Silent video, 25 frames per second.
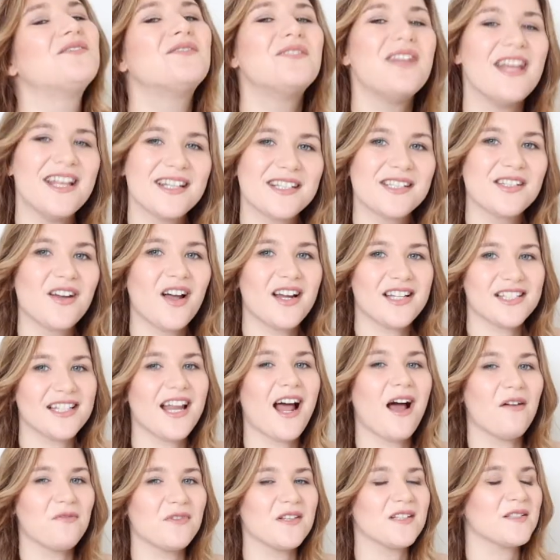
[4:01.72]
it's nice to
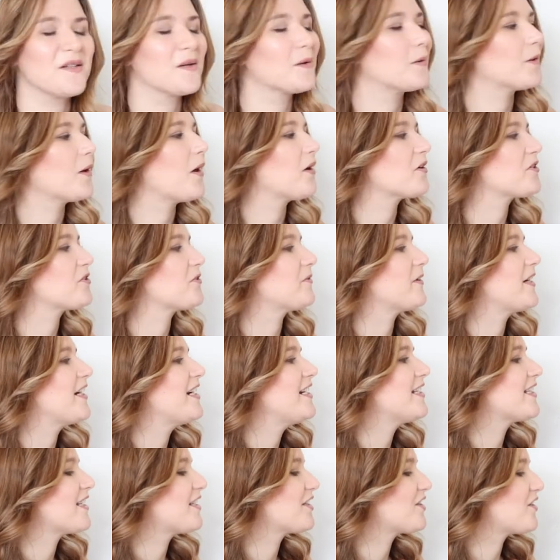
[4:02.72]
have these little
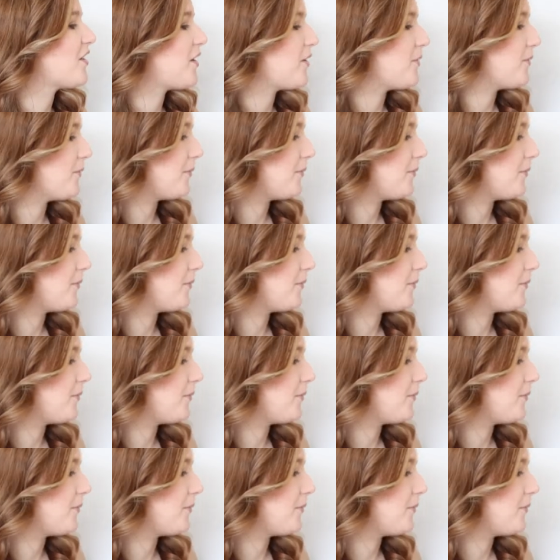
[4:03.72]
luxuries. So